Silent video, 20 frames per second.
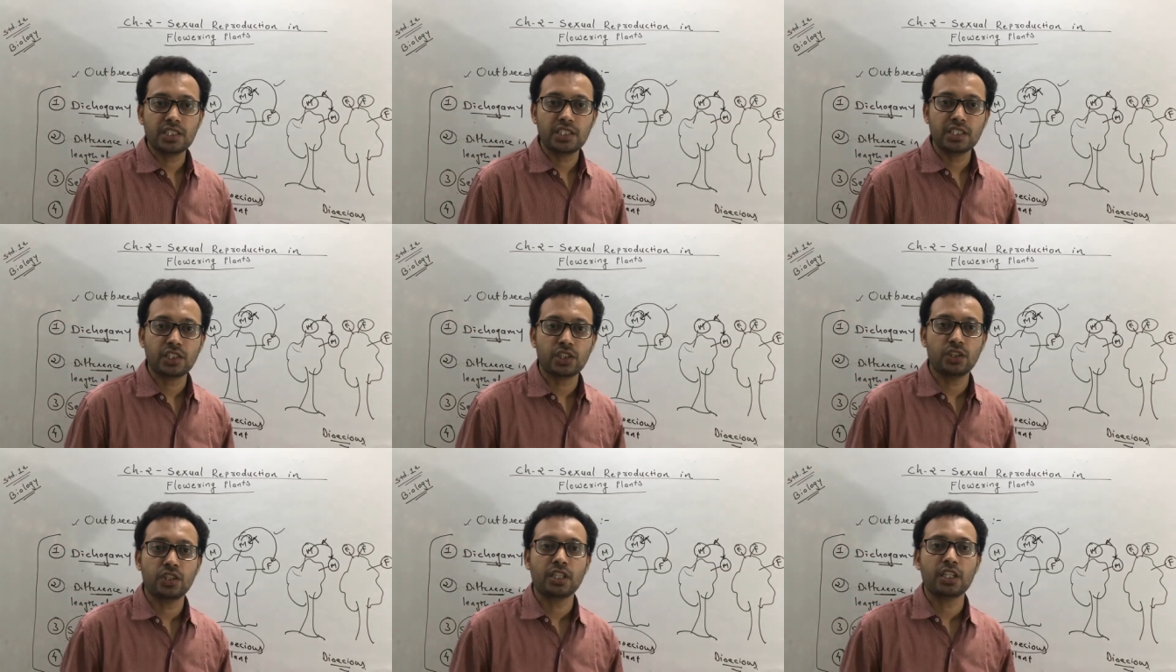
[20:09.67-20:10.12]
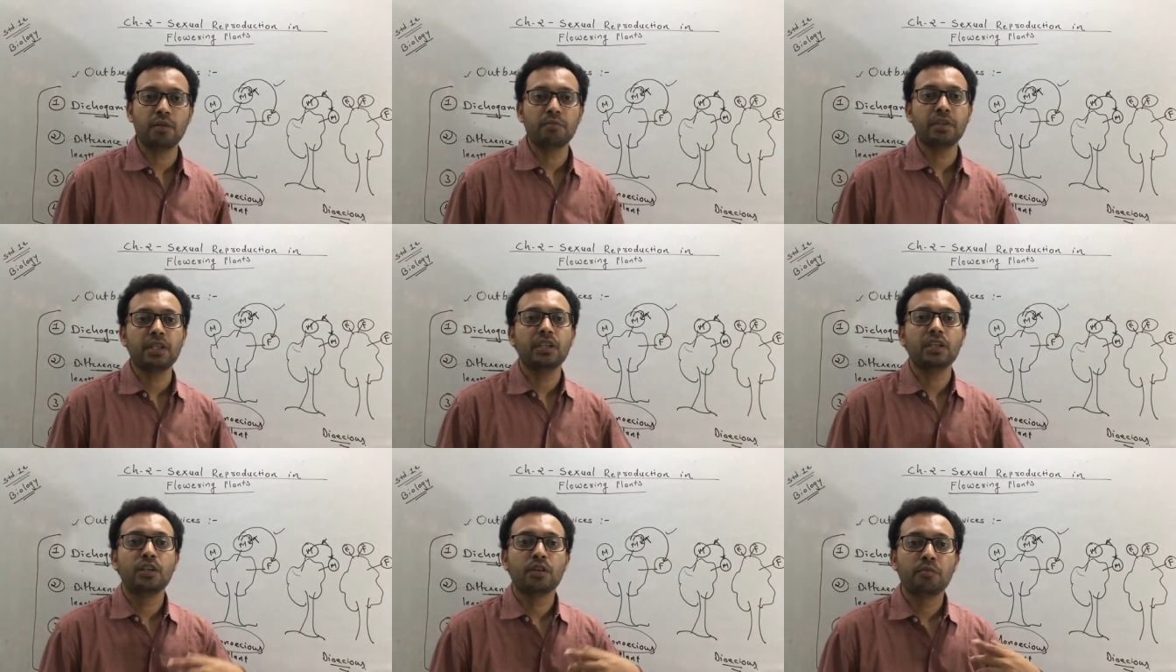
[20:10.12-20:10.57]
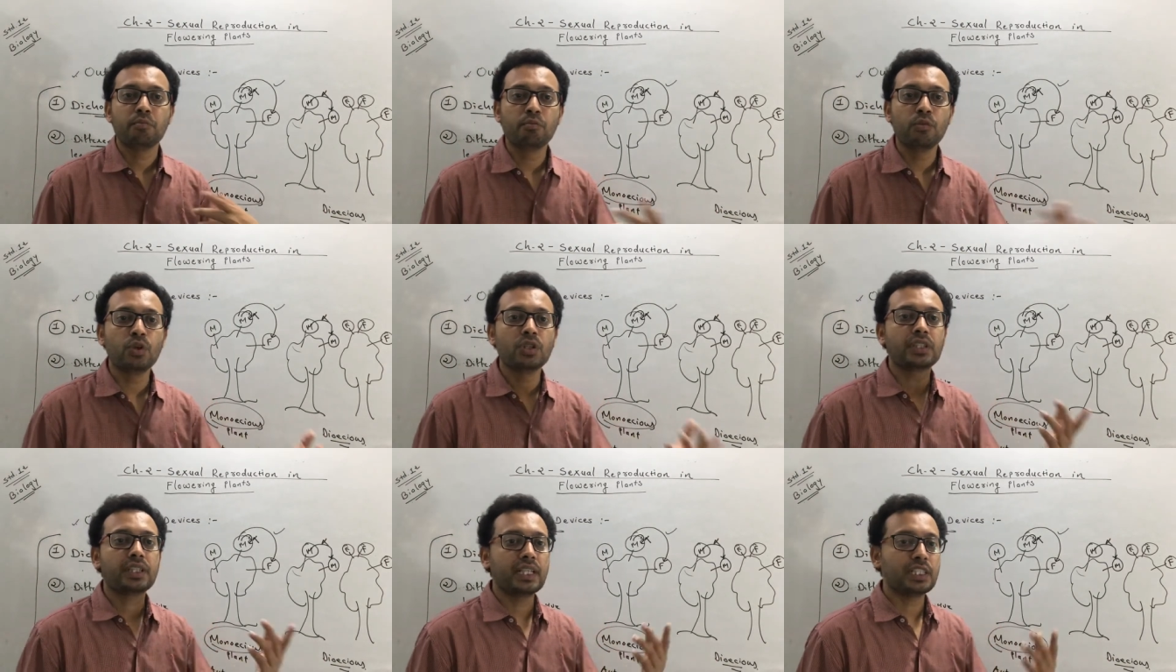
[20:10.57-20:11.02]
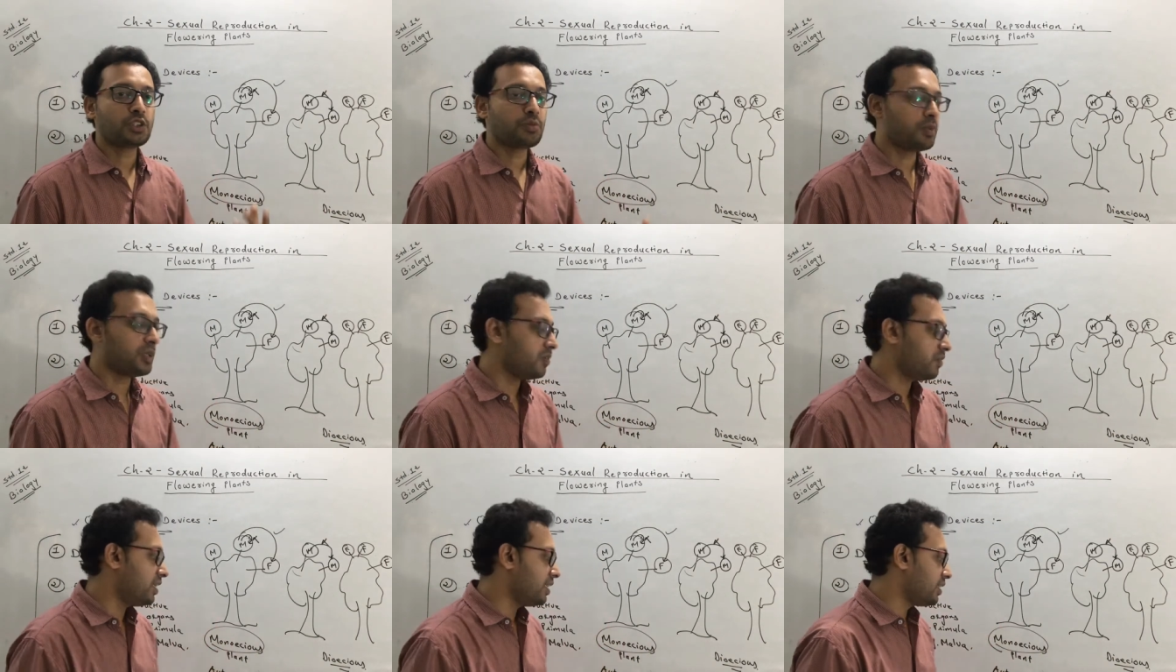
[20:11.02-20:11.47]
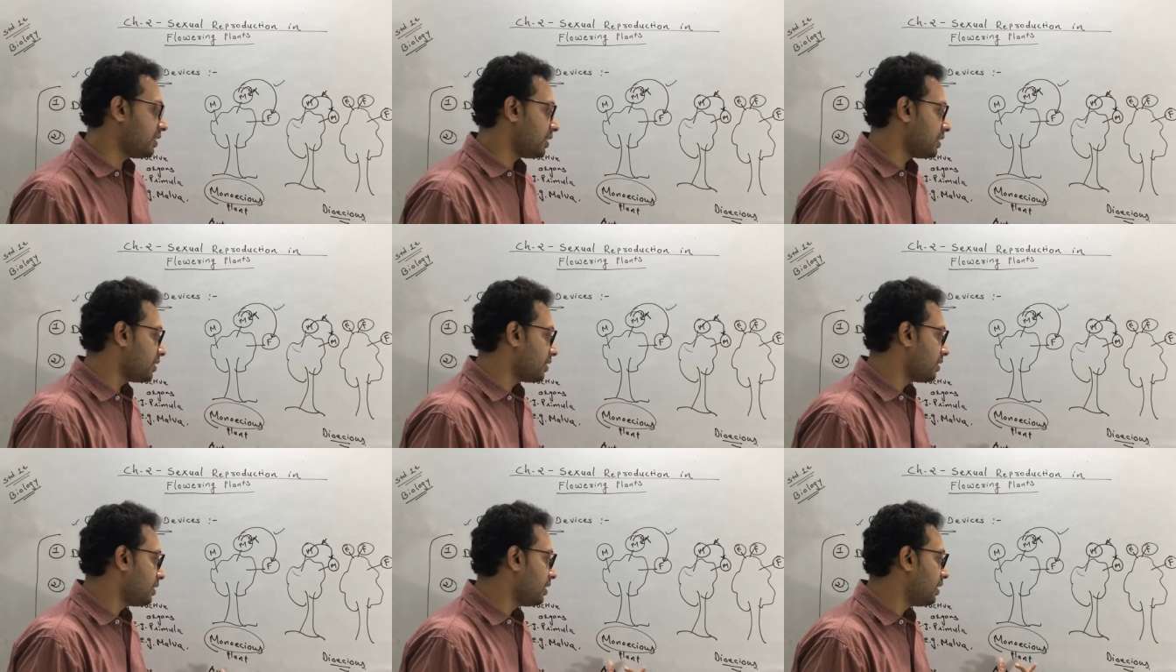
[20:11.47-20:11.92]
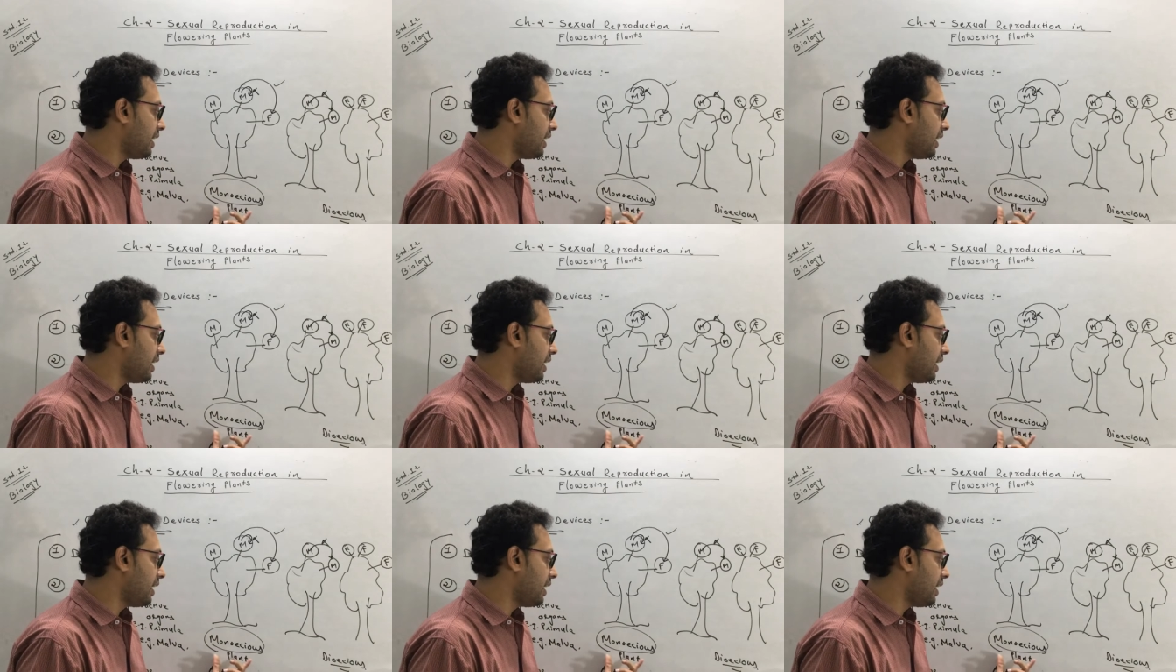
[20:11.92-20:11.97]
geitonogamy both gets prevented.